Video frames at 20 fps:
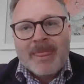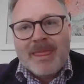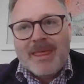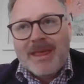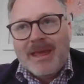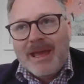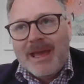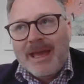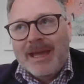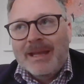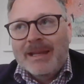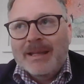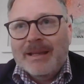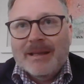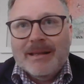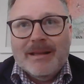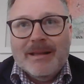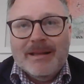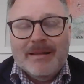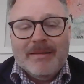
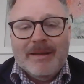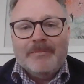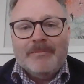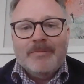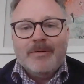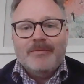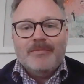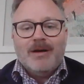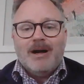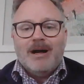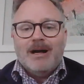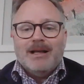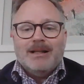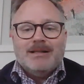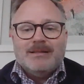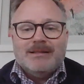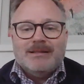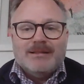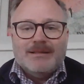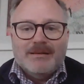and it
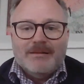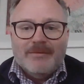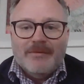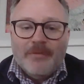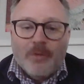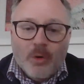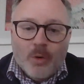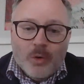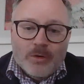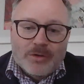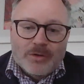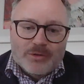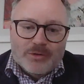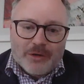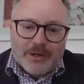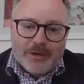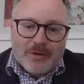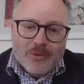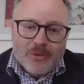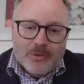provides 4
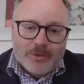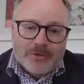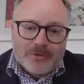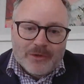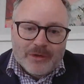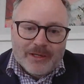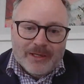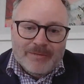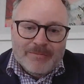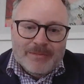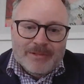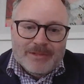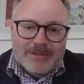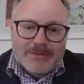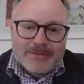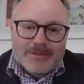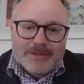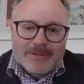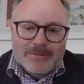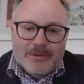straight core streams
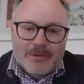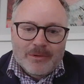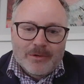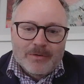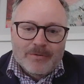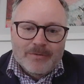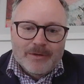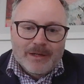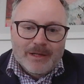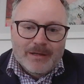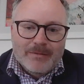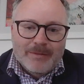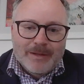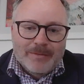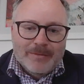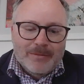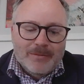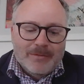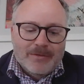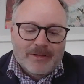of support for young
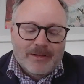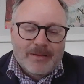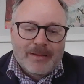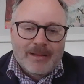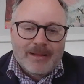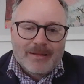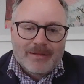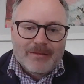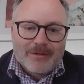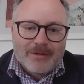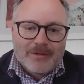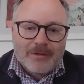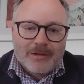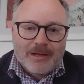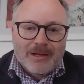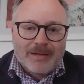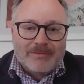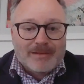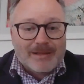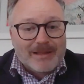people, so that to
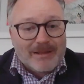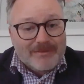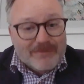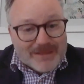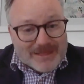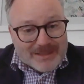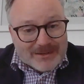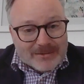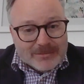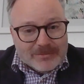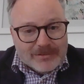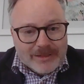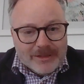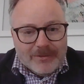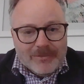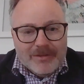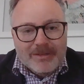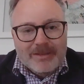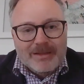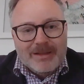look after their physical
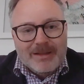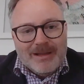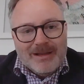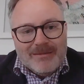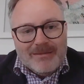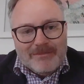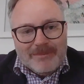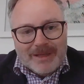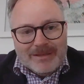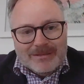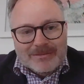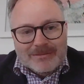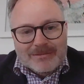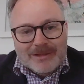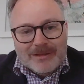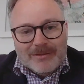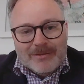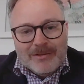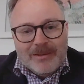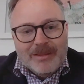health, mental
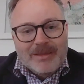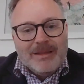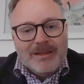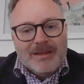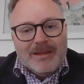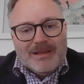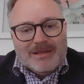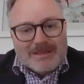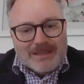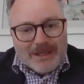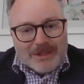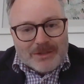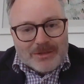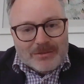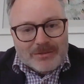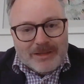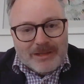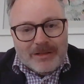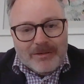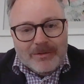health,
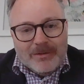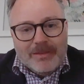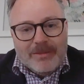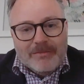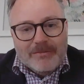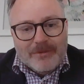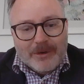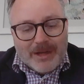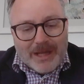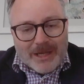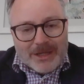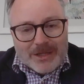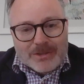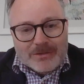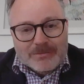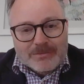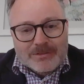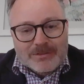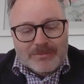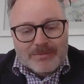sexual health,
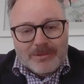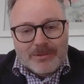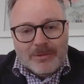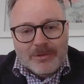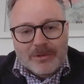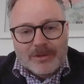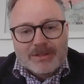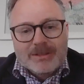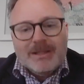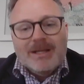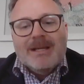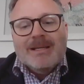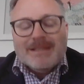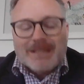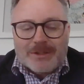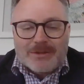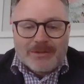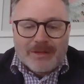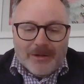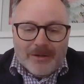vocational support,
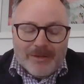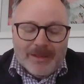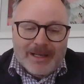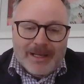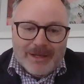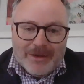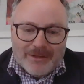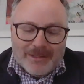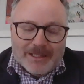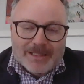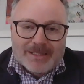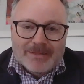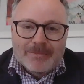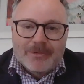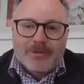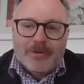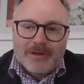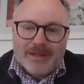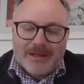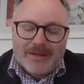sexual health and AOD
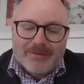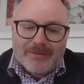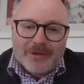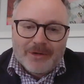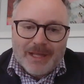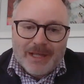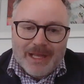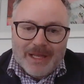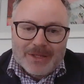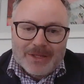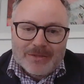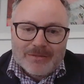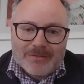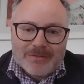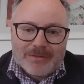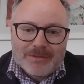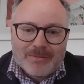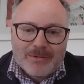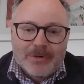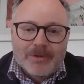support, and vocational
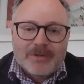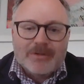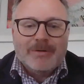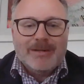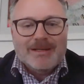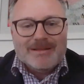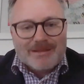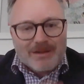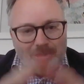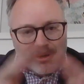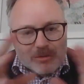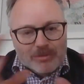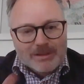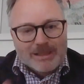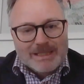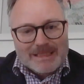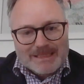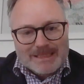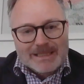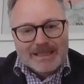support. So it is a
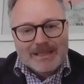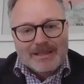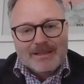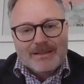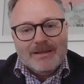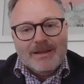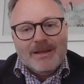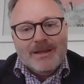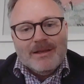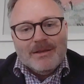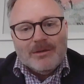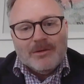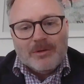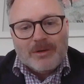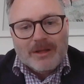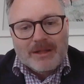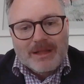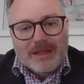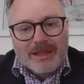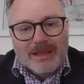holistic
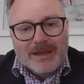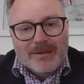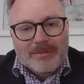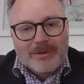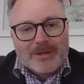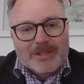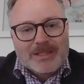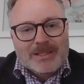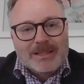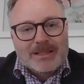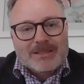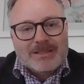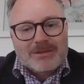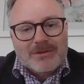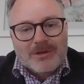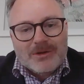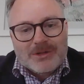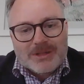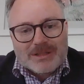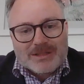look at the young person. It's
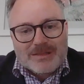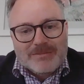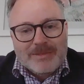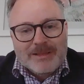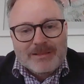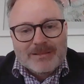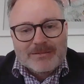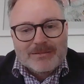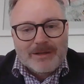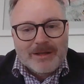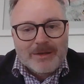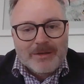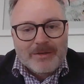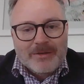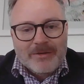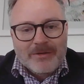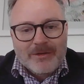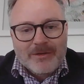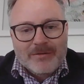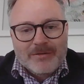not just a mental health
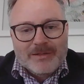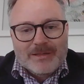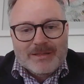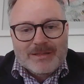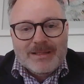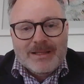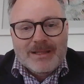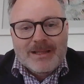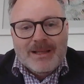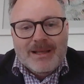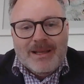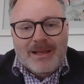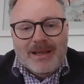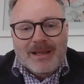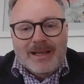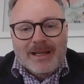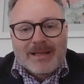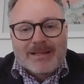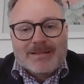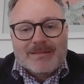service.
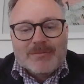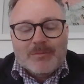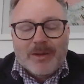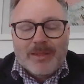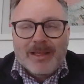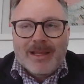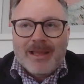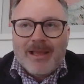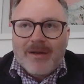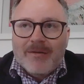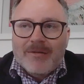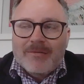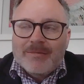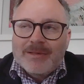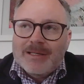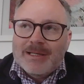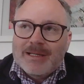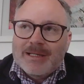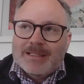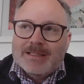And I guess what the
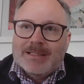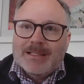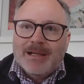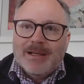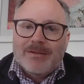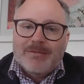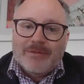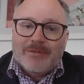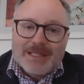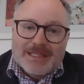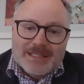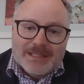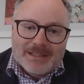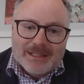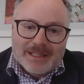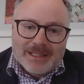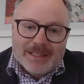government has done recently